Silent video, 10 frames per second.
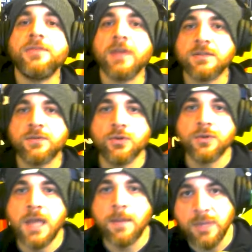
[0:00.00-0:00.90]
Thanks for
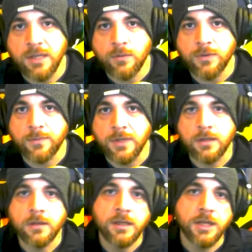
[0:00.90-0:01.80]
doing that beat with
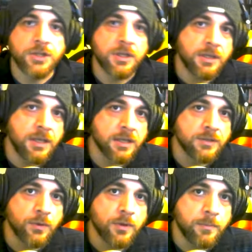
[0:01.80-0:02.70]
me. Catch you on the
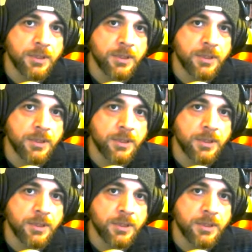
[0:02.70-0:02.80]
next one.